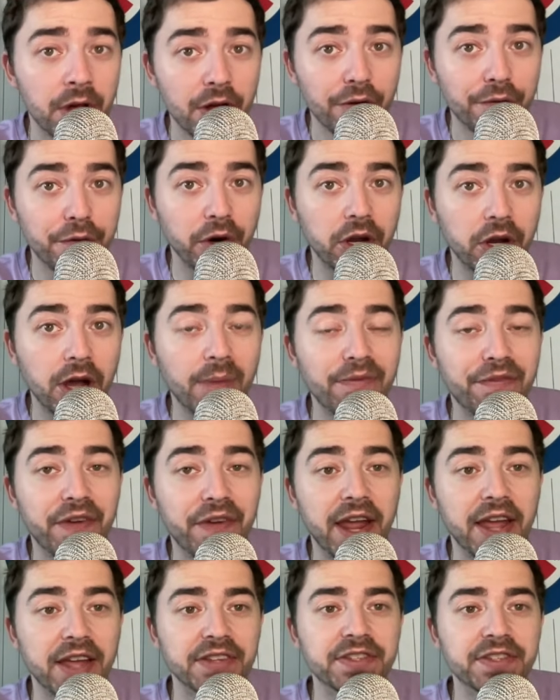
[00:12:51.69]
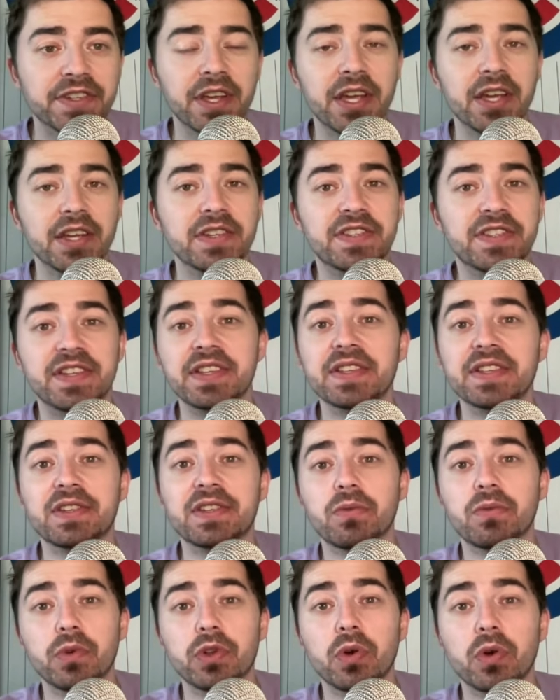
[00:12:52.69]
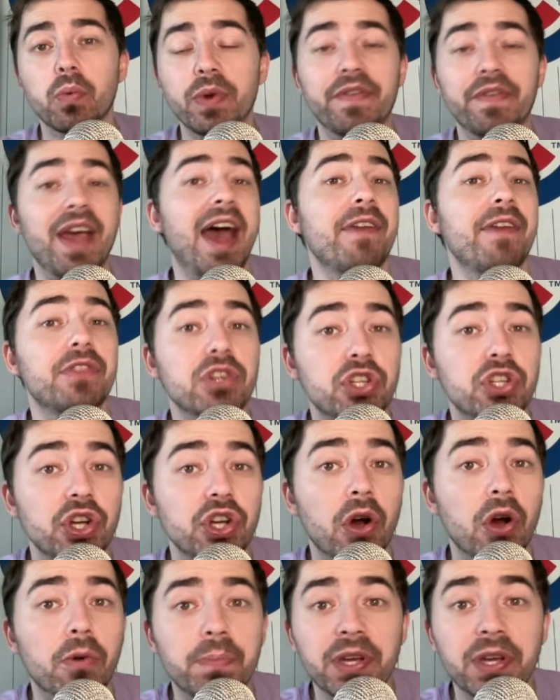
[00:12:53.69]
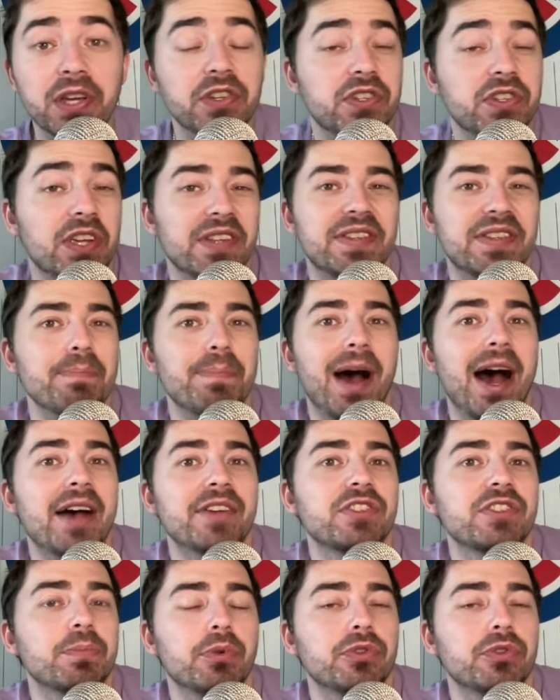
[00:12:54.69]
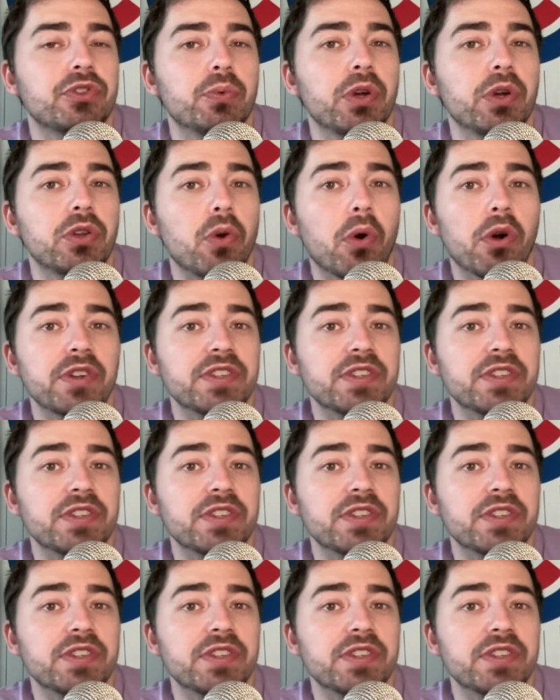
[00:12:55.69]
for Cub fans since you know we've had this show because it's impossible to ignore.